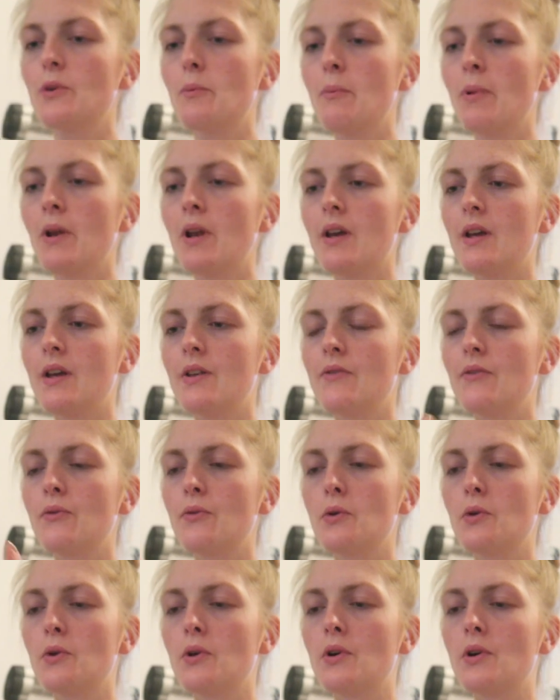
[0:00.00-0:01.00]
to apply it
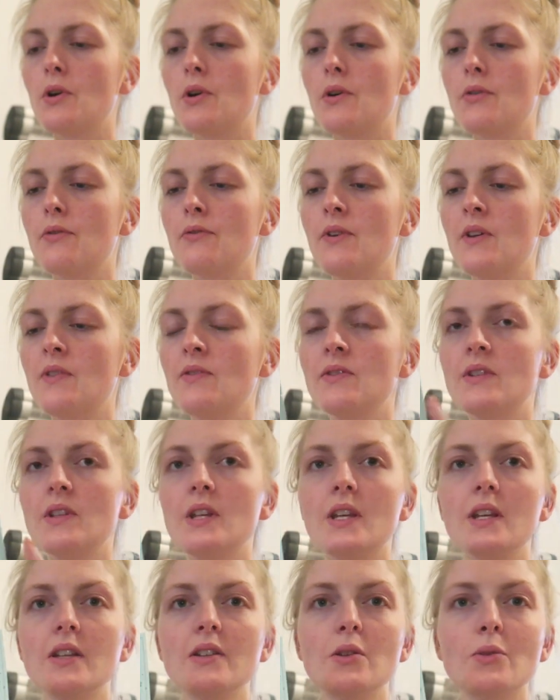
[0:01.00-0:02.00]
for
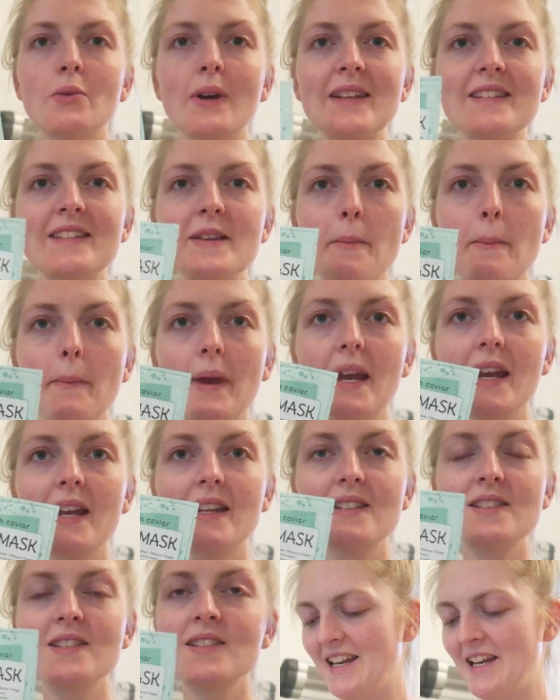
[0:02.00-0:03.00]
15-20
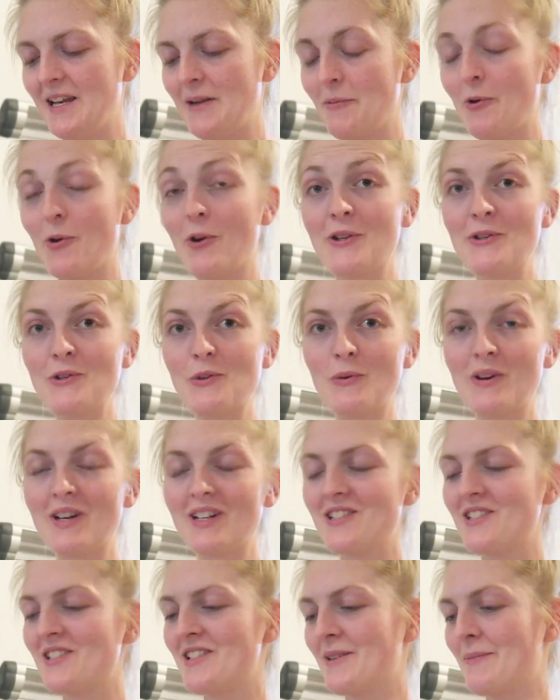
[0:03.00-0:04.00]
minutes then I'm going to
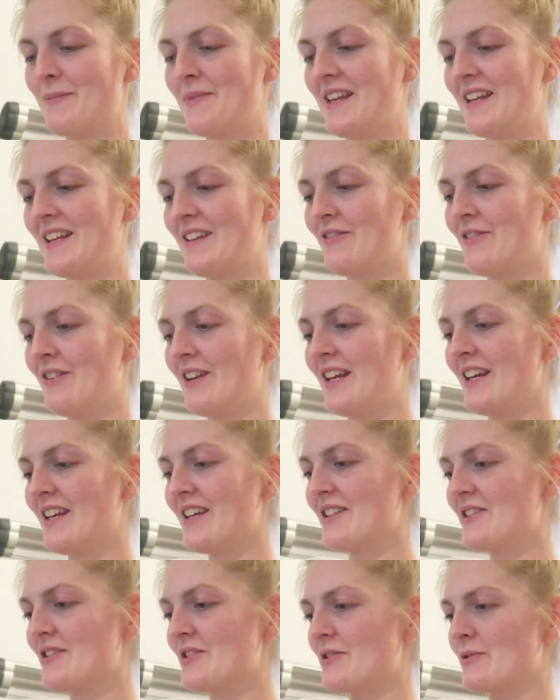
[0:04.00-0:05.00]
watch some
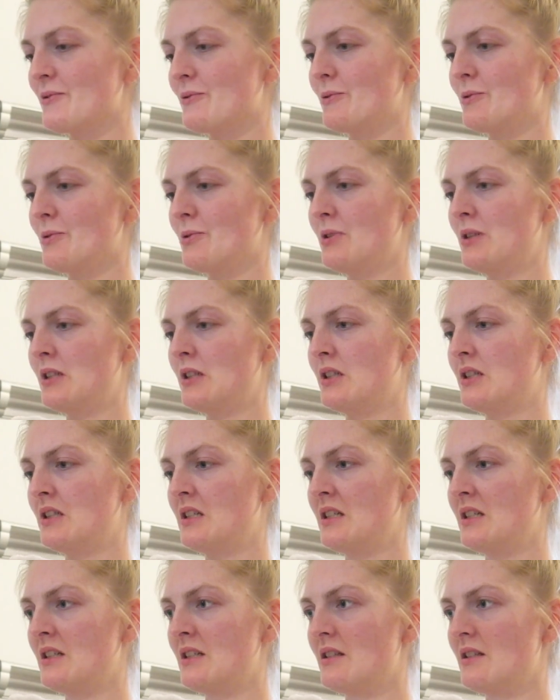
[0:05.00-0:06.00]
Netflix Ooh,
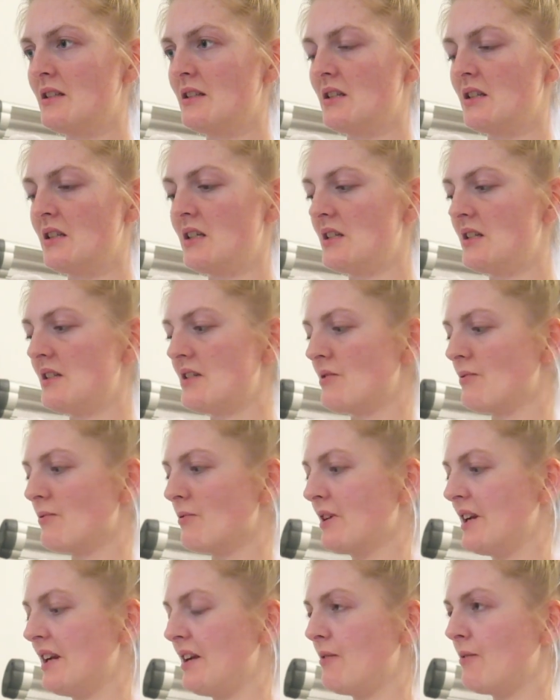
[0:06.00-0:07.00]
it's
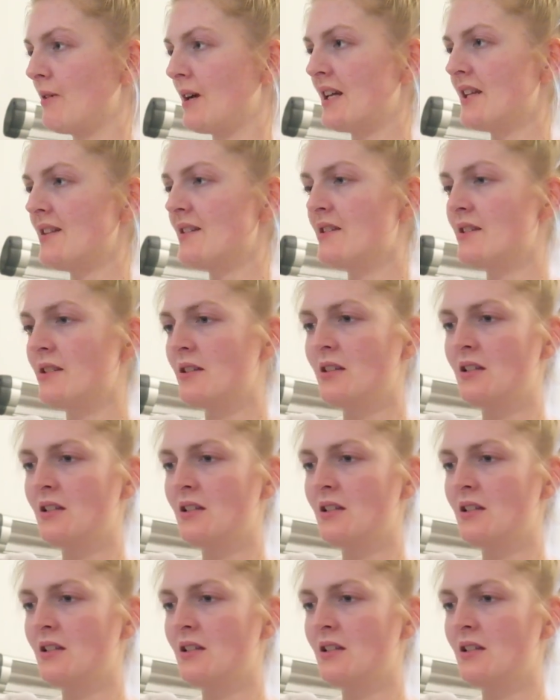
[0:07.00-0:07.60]
really wet